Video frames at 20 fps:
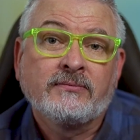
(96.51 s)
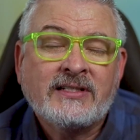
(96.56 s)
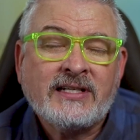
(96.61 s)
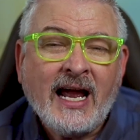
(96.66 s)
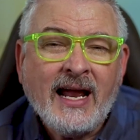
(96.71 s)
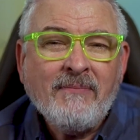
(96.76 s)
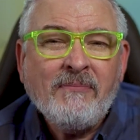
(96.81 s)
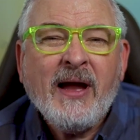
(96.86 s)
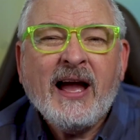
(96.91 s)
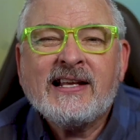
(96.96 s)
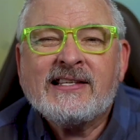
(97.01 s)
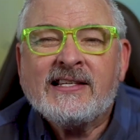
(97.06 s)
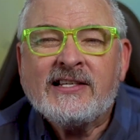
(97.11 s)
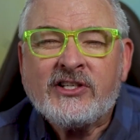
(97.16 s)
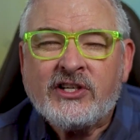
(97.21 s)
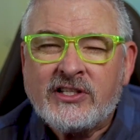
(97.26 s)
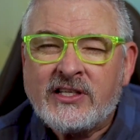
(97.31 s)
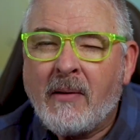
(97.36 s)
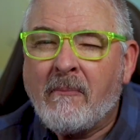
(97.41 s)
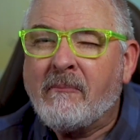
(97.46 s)
Time
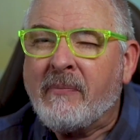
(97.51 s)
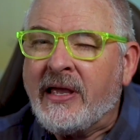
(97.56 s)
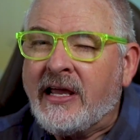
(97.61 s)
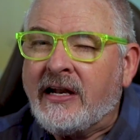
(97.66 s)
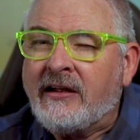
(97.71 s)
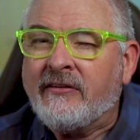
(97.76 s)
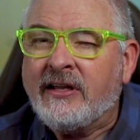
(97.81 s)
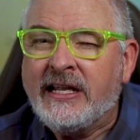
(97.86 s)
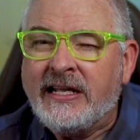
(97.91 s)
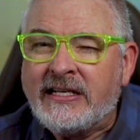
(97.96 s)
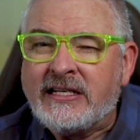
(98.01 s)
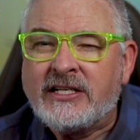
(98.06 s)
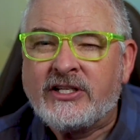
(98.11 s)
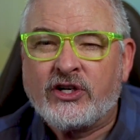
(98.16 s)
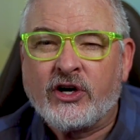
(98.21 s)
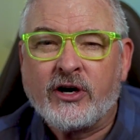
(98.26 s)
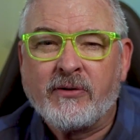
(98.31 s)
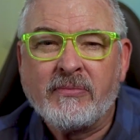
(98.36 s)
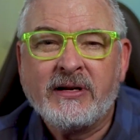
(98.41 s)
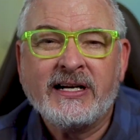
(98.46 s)
passage is a bit
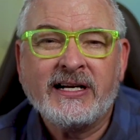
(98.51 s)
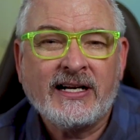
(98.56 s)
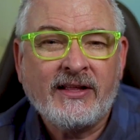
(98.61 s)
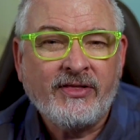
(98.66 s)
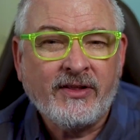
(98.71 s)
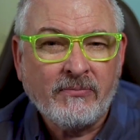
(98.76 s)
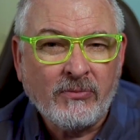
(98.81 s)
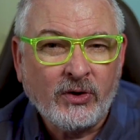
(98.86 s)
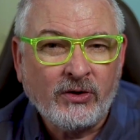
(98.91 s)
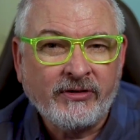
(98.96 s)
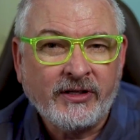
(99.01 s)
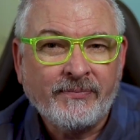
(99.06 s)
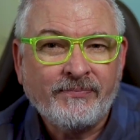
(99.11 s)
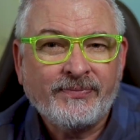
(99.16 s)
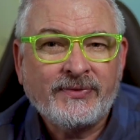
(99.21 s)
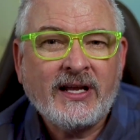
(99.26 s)
indeterminate in the movie.